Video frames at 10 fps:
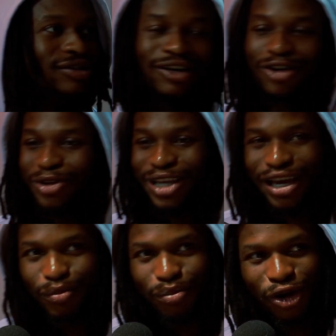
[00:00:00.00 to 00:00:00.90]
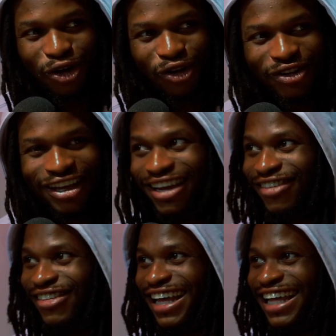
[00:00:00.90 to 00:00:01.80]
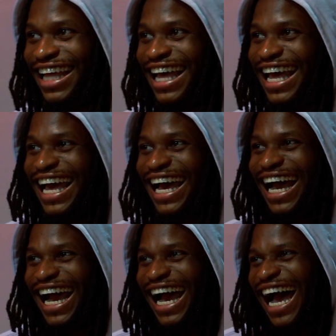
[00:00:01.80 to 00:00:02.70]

Oh, we getting you start, you start speaking on the women.